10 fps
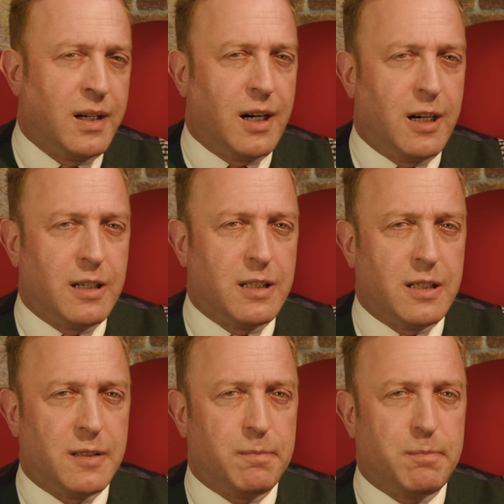
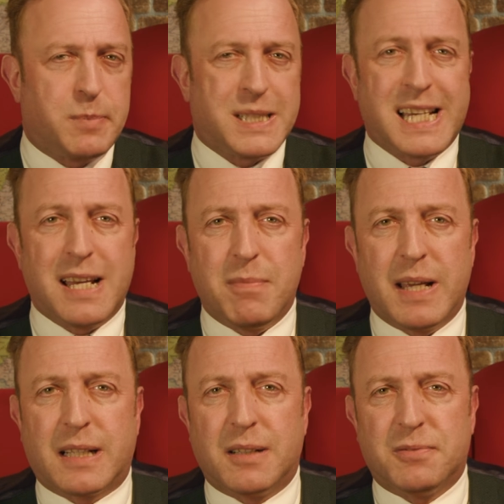Uh,
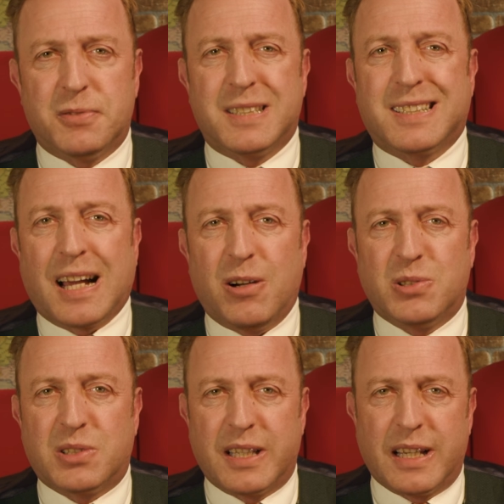Przemek
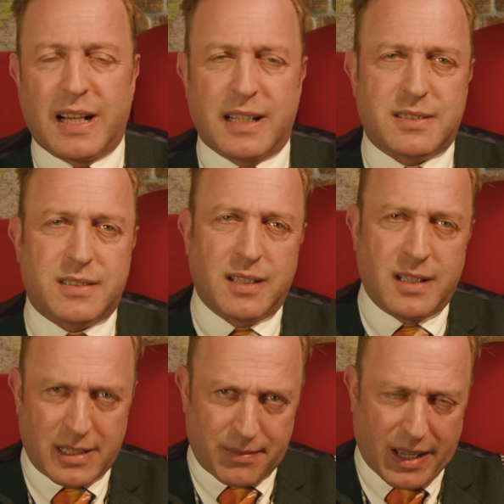Witkowski asks,
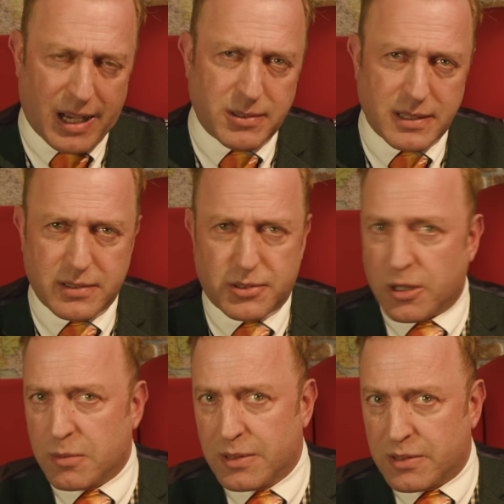how did
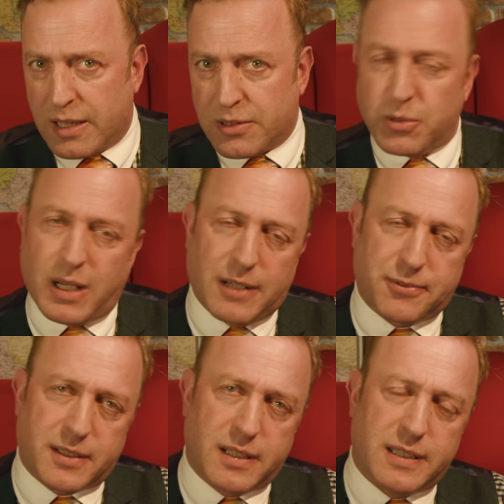Germans get to
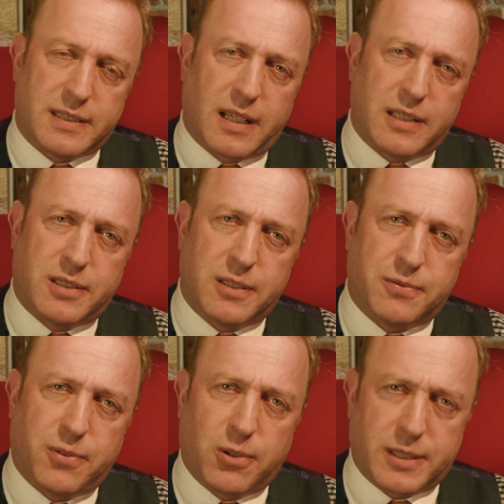Africa in
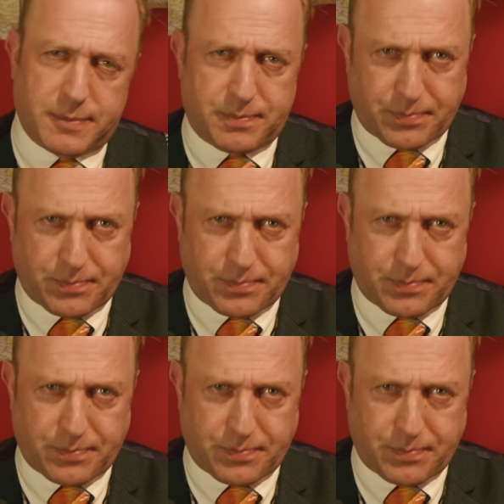1940?